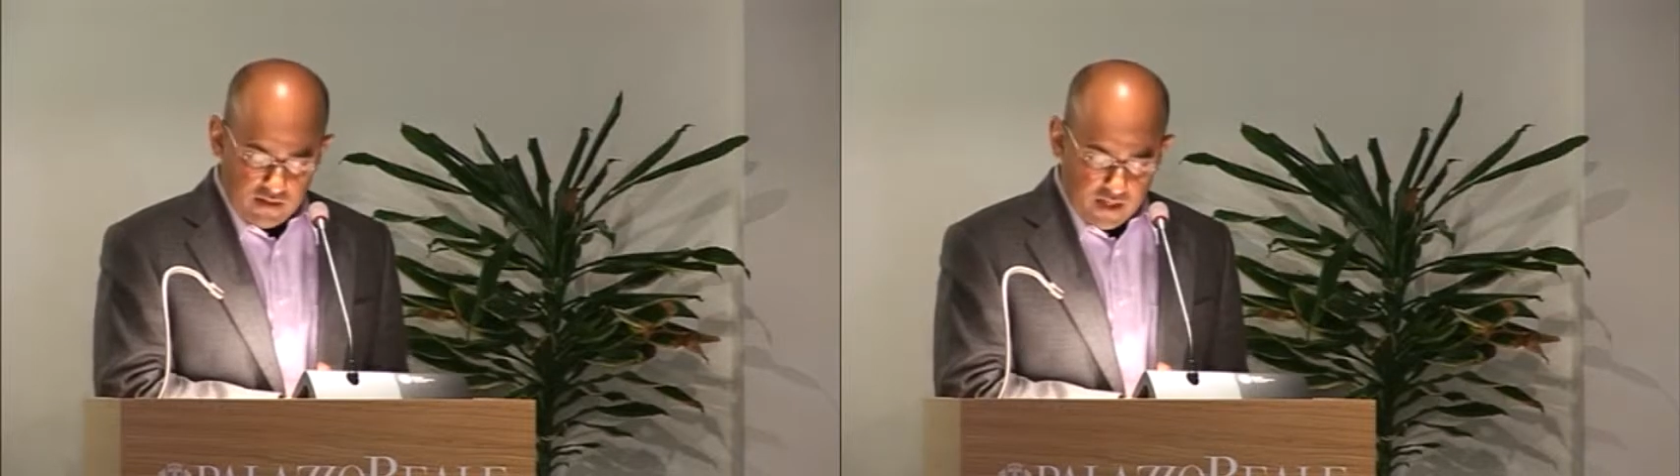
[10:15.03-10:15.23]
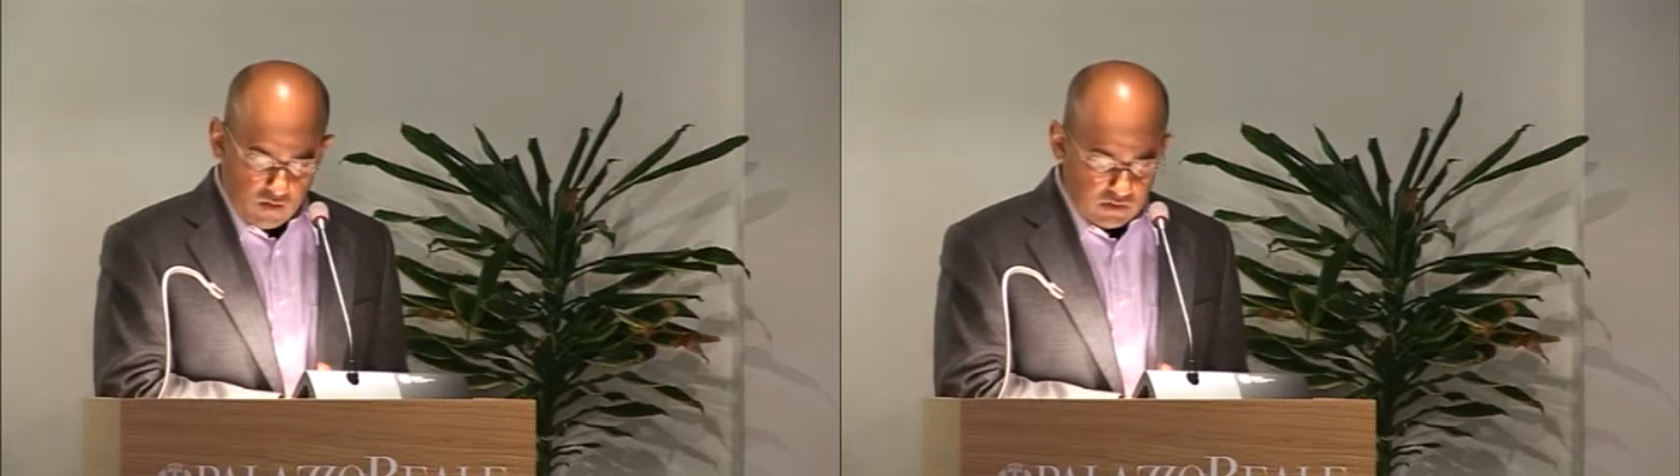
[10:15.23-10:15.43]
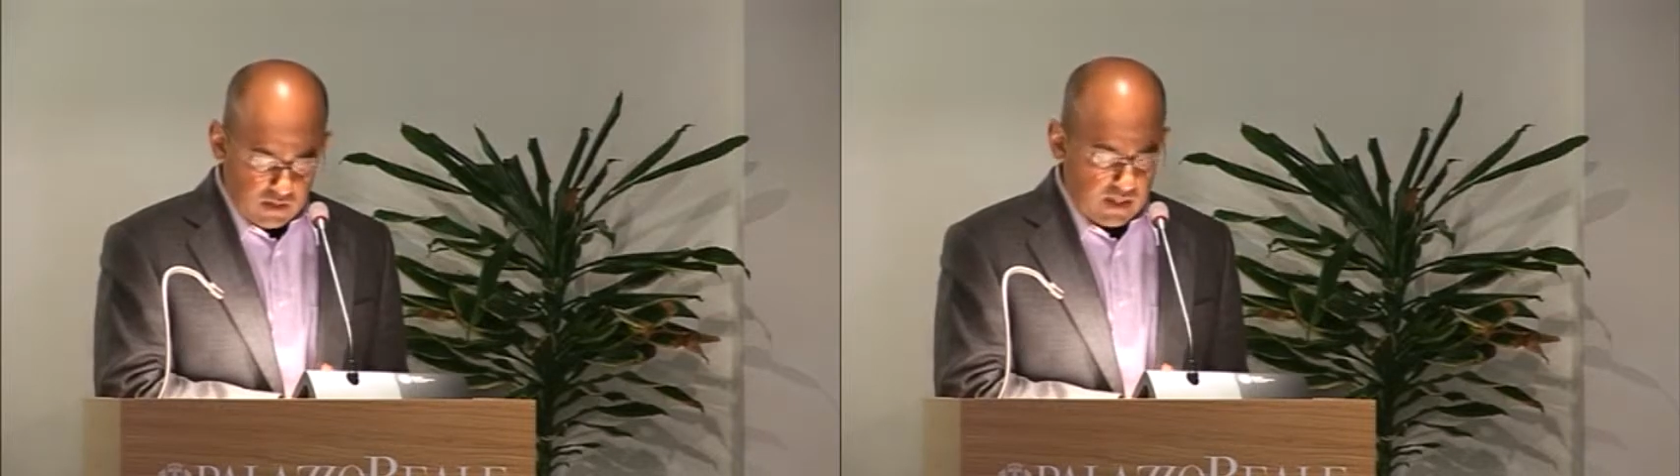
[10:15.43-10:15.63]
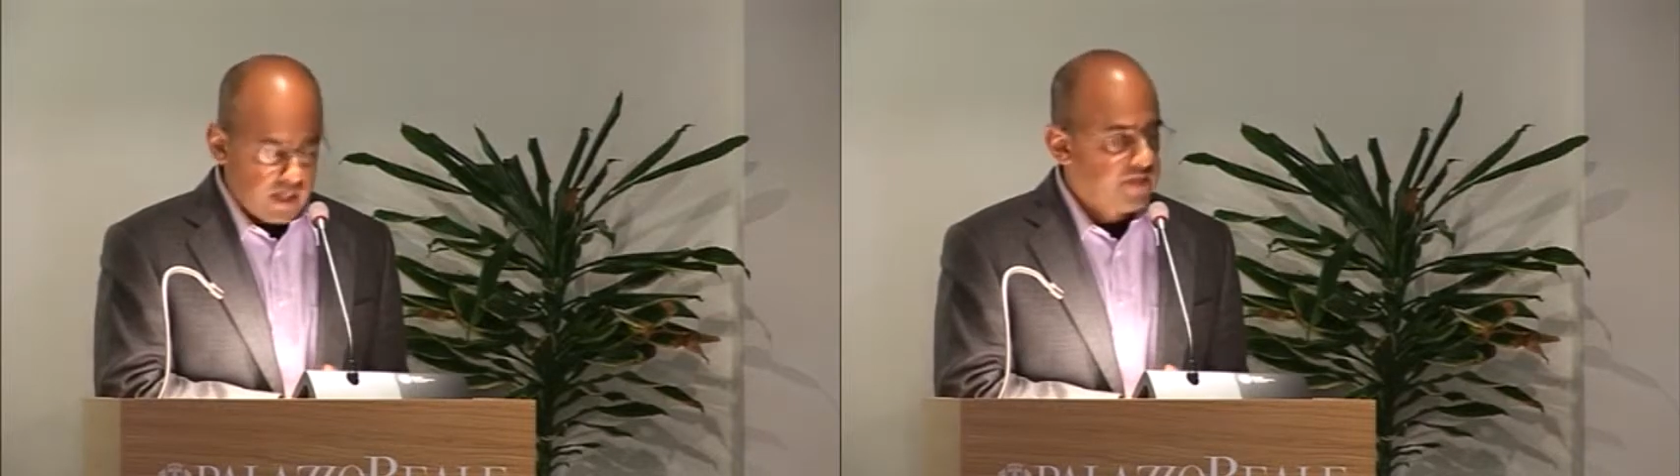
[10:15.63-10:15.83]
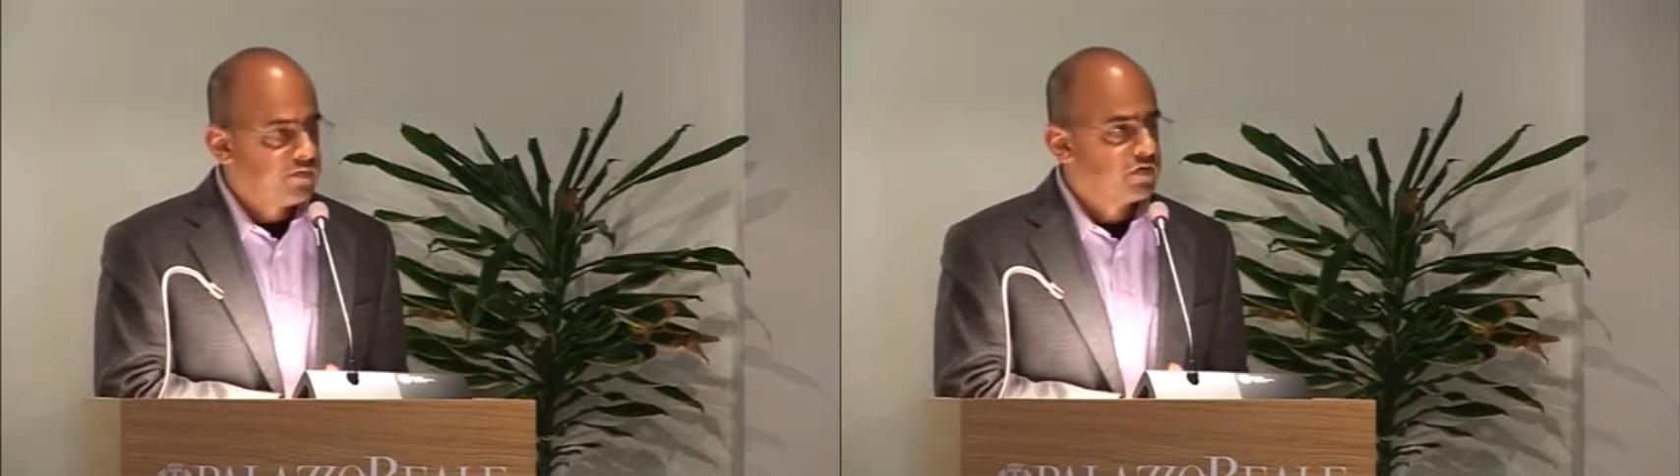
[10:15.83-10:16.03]
and on the
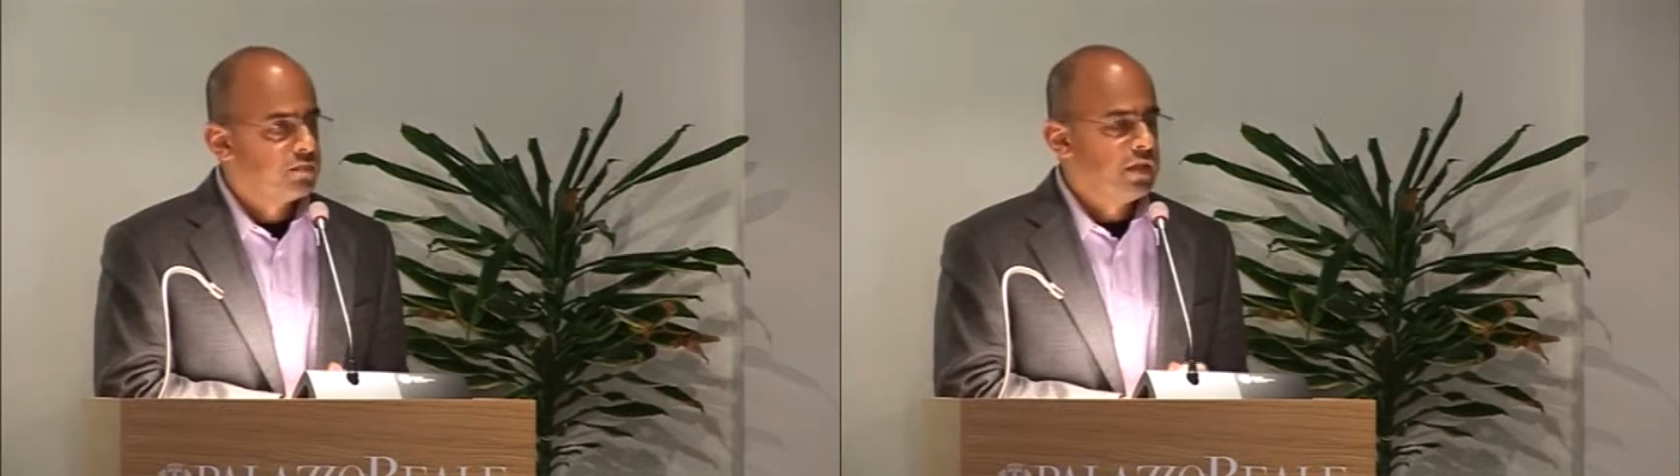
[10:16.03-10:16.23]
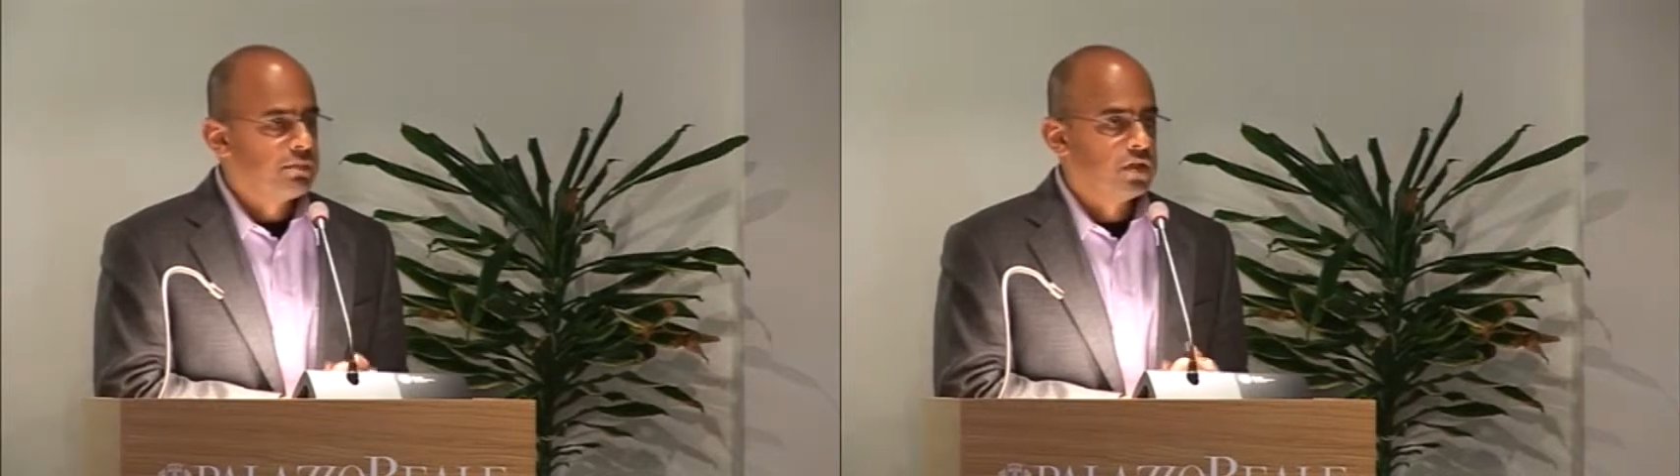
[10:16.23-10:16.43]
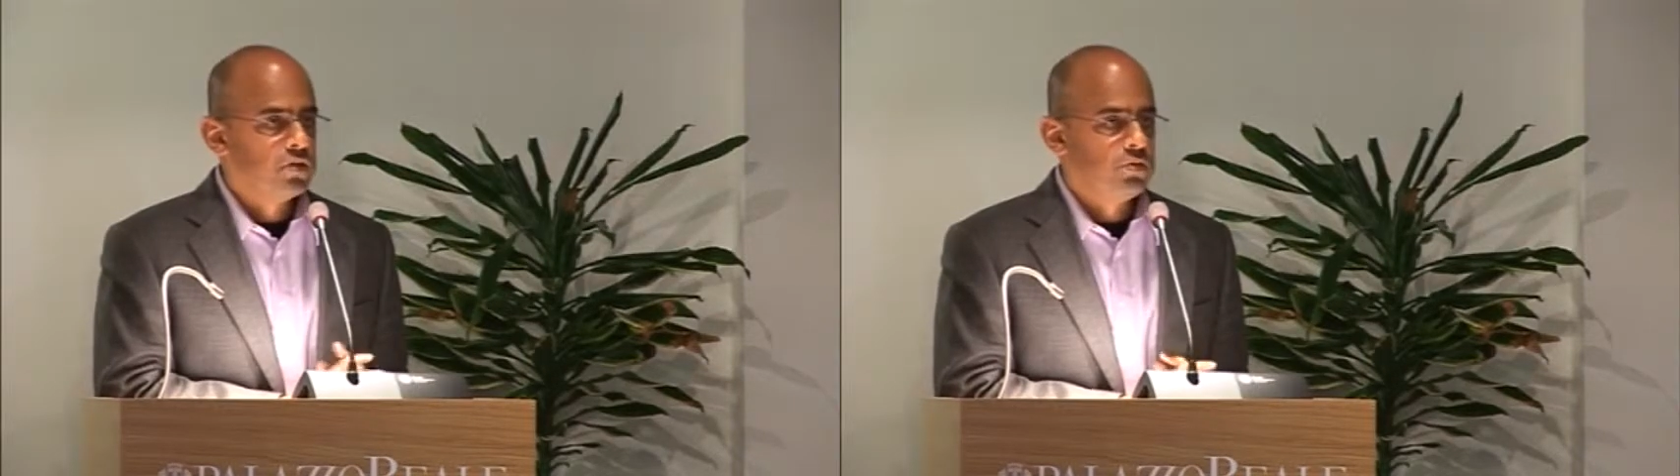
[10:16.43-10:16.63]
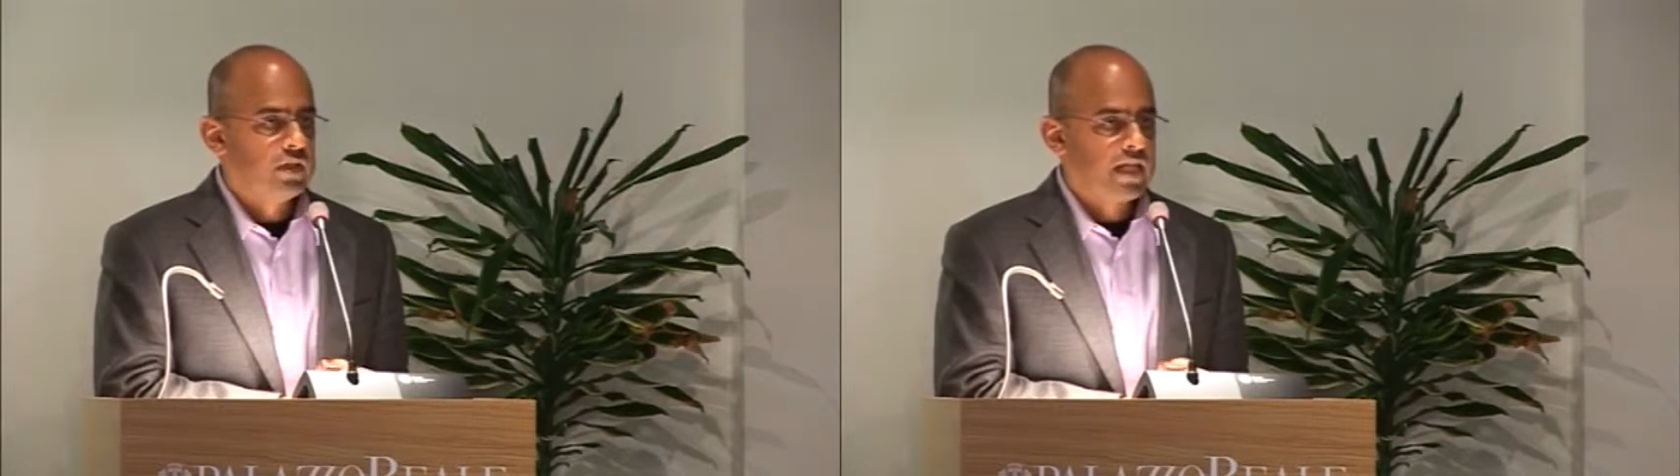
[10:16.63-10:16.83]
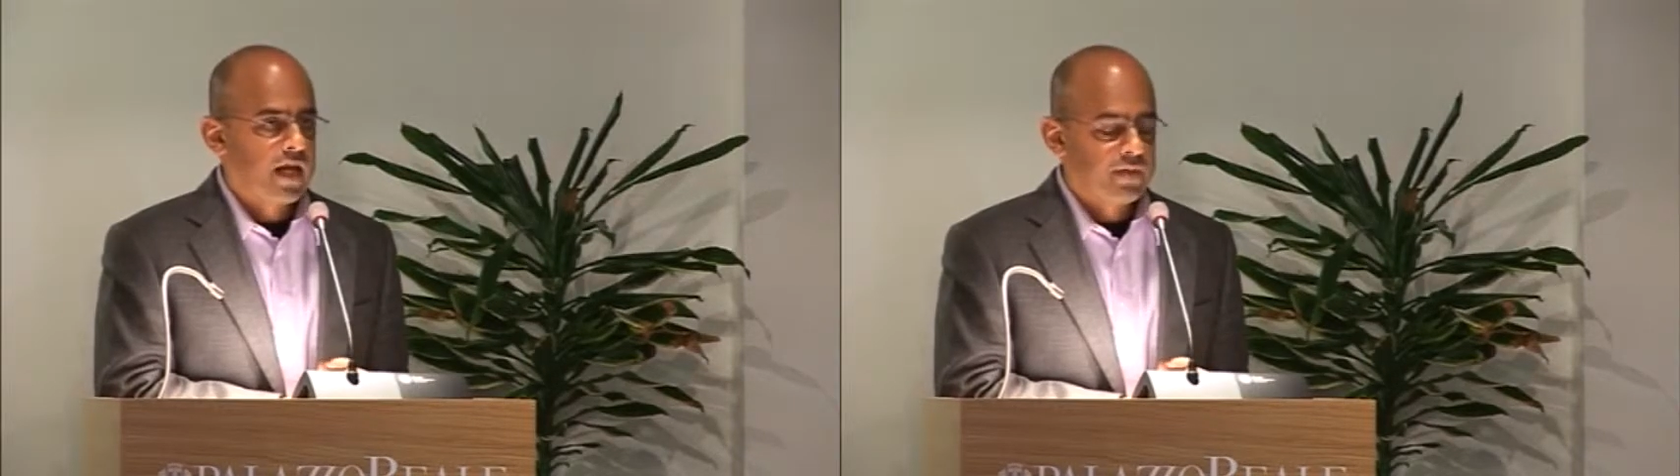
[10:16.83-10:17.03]
lives of the people who
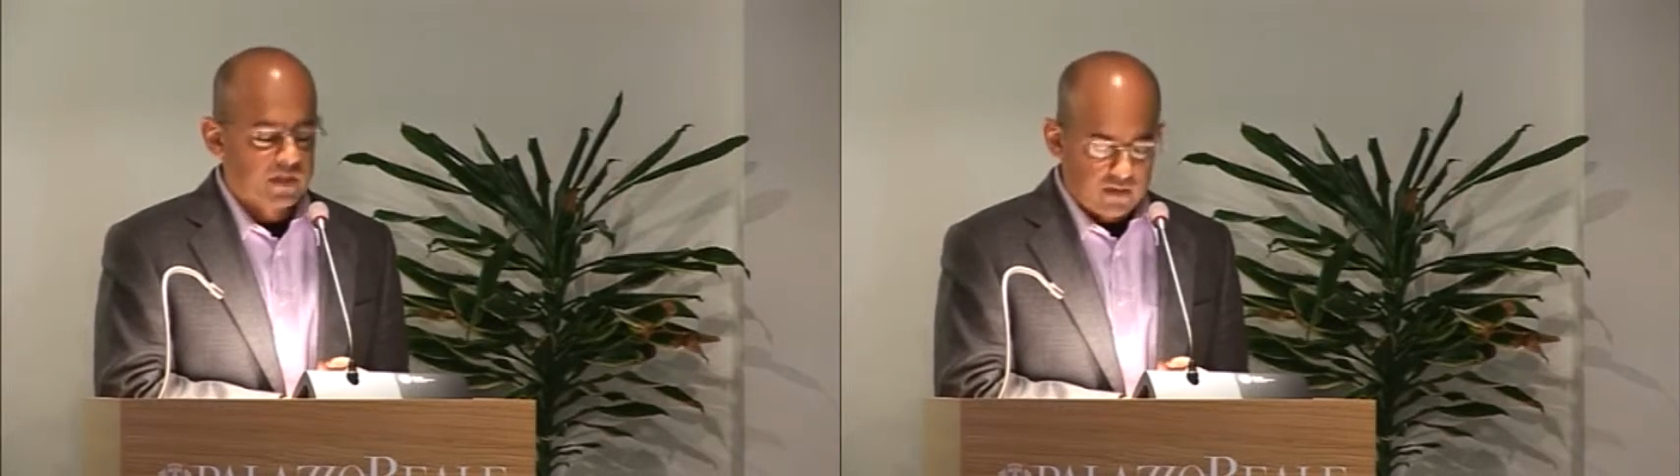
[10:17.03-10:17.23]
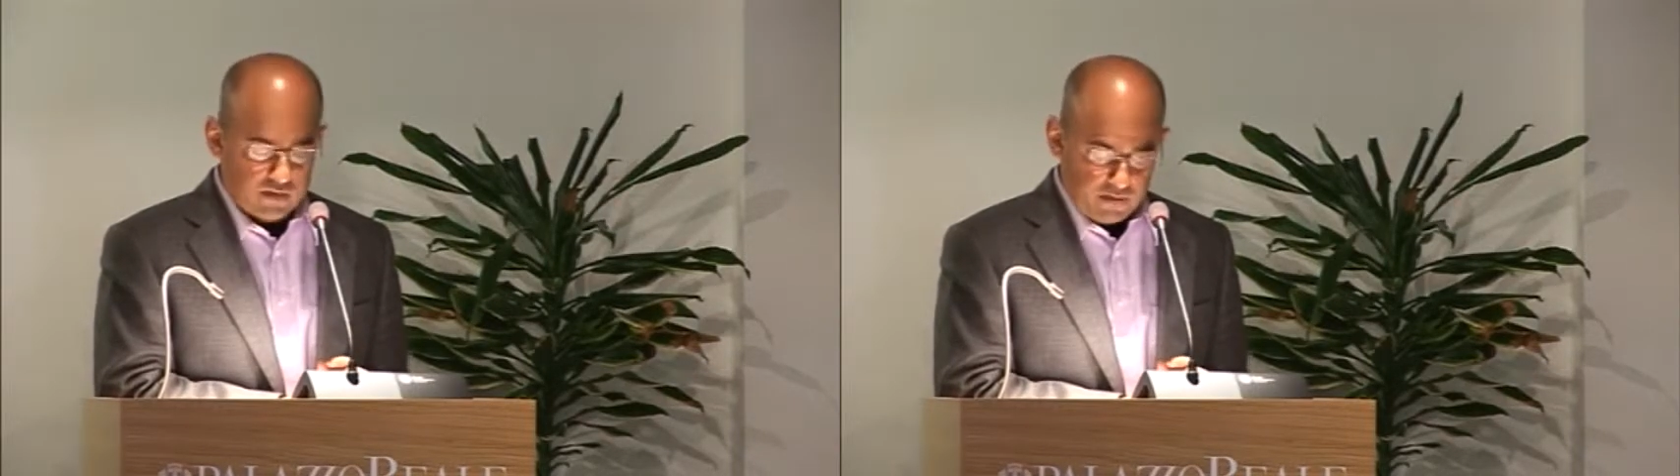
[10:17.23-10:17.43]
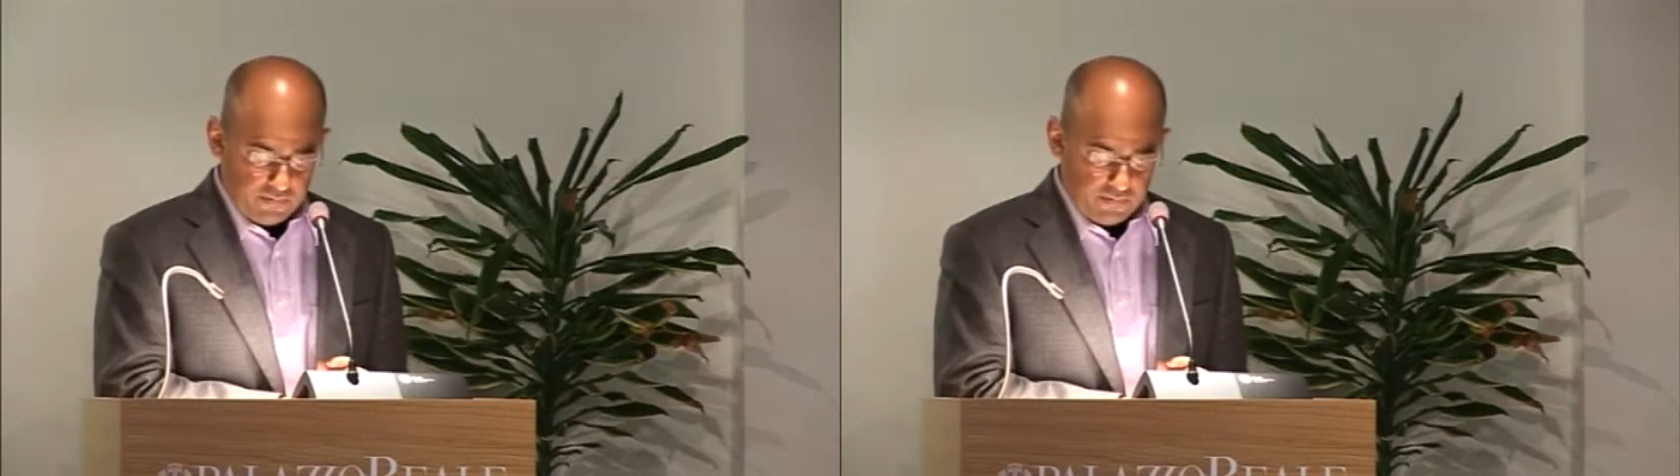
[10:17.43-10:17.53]
inhabit it.